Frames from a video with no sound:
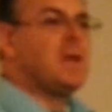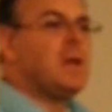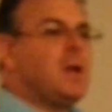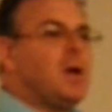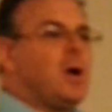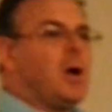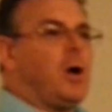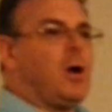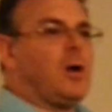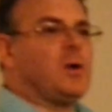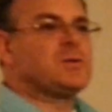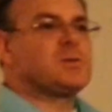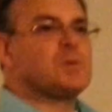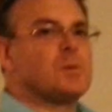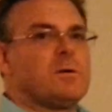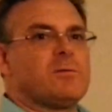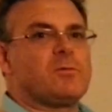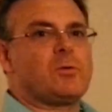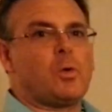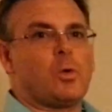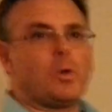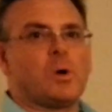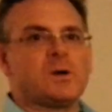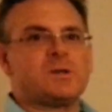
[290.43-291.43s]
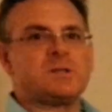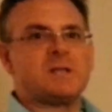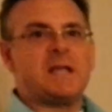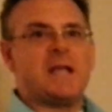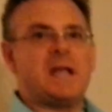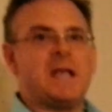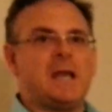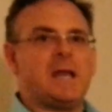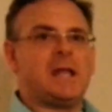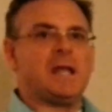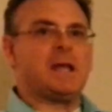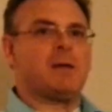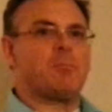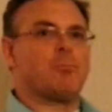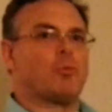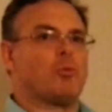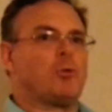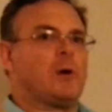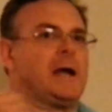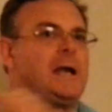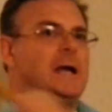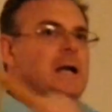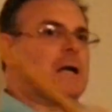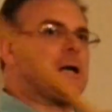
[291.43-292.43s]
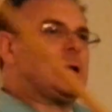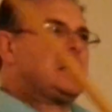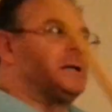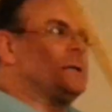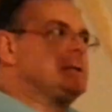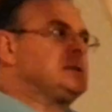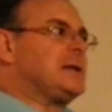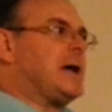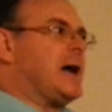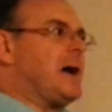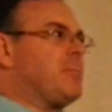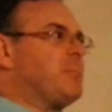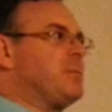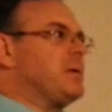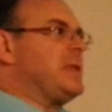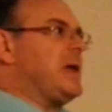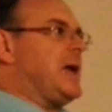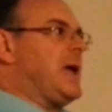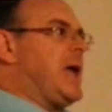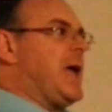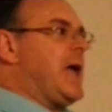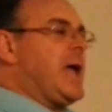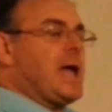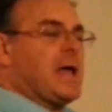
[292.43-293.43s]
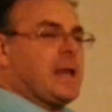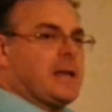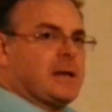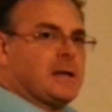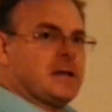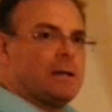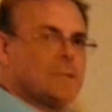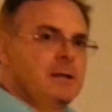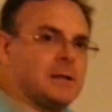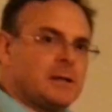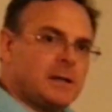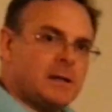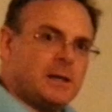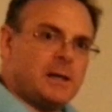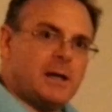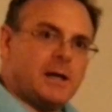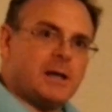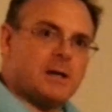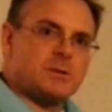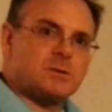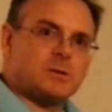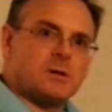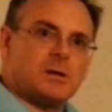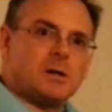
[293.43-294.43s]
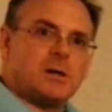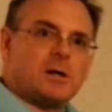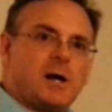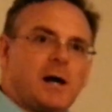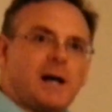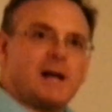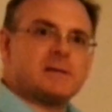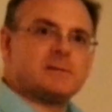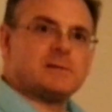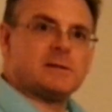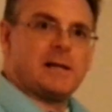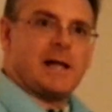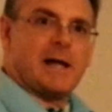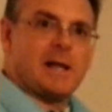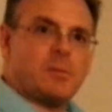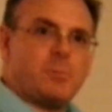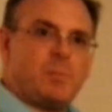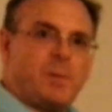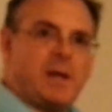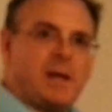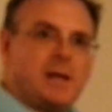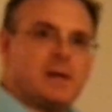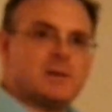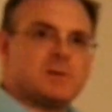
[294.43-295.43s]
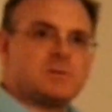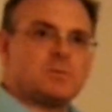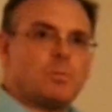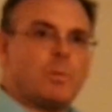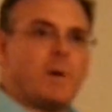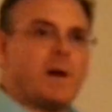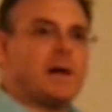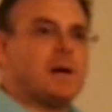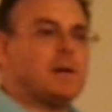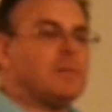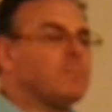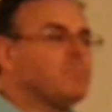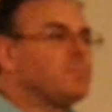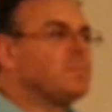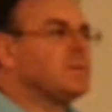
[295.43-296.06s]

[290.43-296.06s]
Also, of course, hitting him right on top of the head is going to cause a lot of pain as well.